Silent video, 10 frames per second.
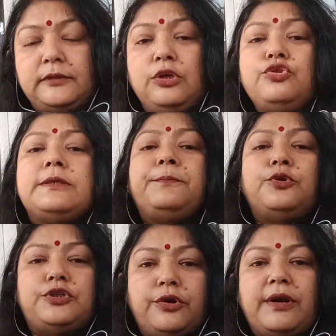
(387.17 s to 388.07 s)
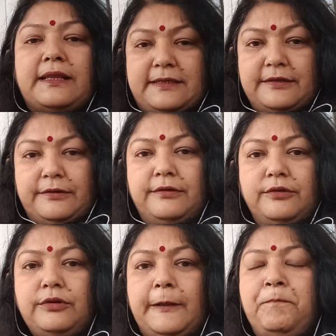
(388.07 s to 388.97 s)
to support your answer.
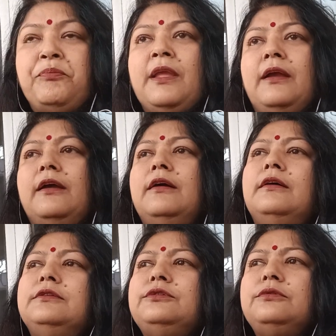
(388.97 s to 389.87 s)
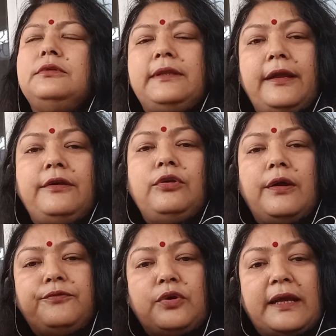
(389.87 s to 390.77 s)
Okay, so there you
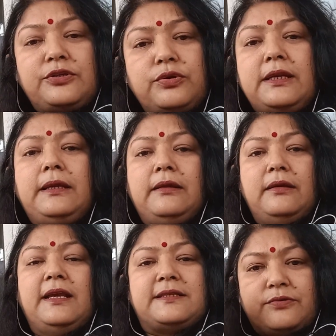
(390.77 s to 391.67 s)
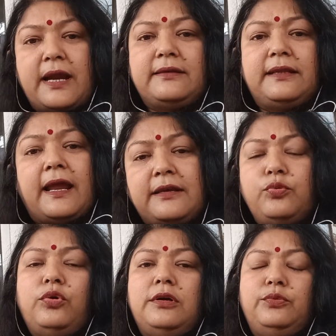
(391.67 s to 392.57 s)
have to actually extract that
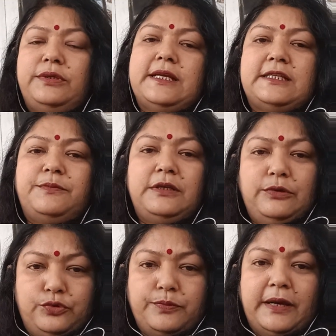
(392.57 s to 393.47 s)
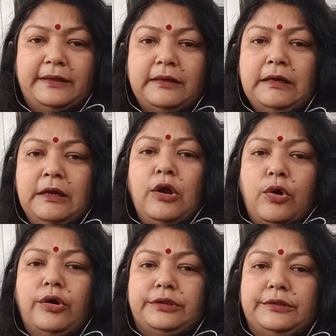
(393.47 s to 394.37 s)
word which has been used by the
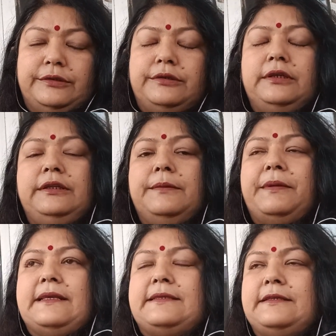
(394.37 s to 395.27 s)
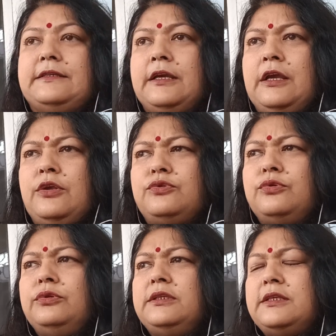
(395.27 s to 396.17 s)
author in the passage.
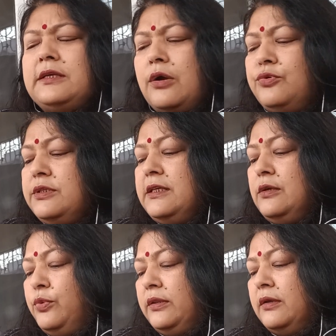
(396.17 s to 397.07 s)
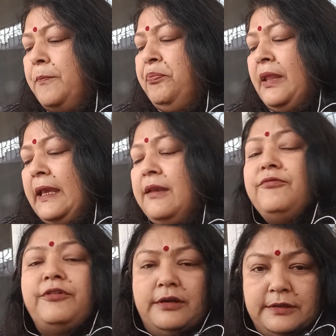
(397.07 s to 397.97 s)
So this is how we deal with the
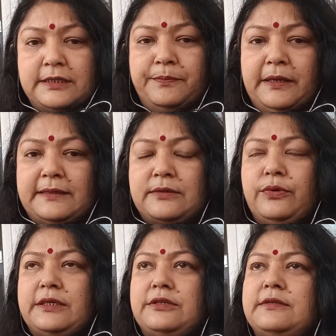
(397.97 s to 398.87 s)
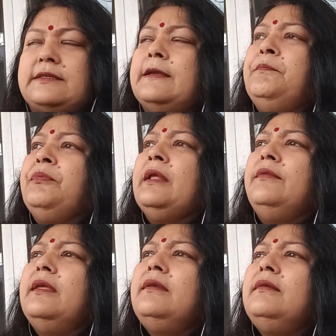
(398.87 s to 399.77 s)
inference based questions.
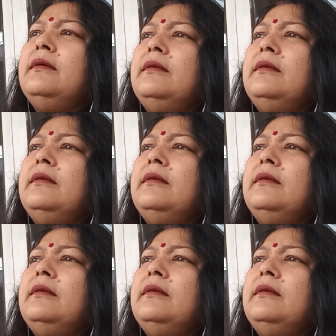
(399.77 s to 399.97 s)
Then